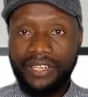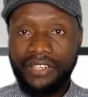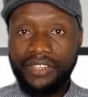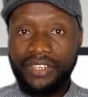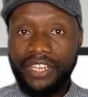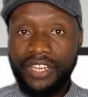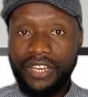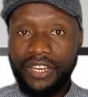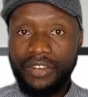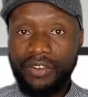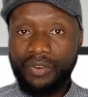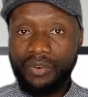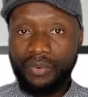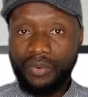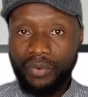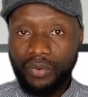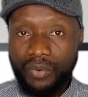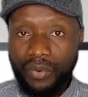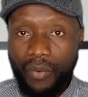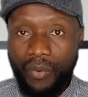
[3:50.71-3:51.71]
The
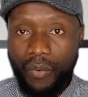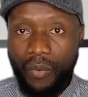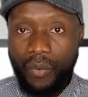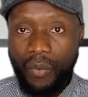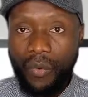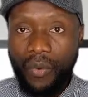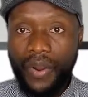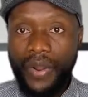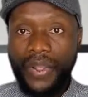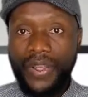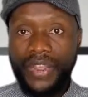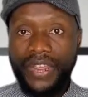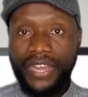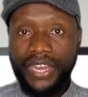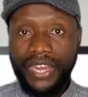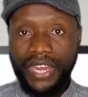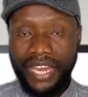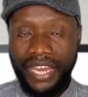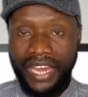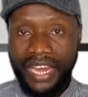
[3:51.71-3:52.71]
rule
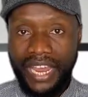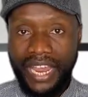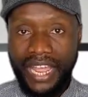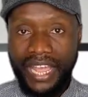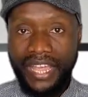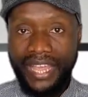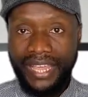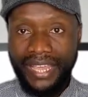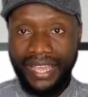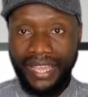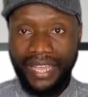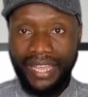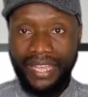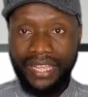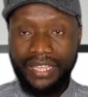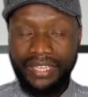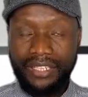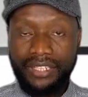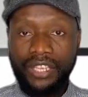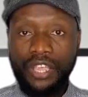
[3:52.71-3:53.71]
here
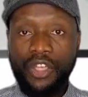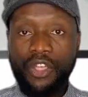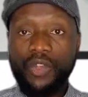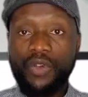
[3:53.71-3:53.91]
is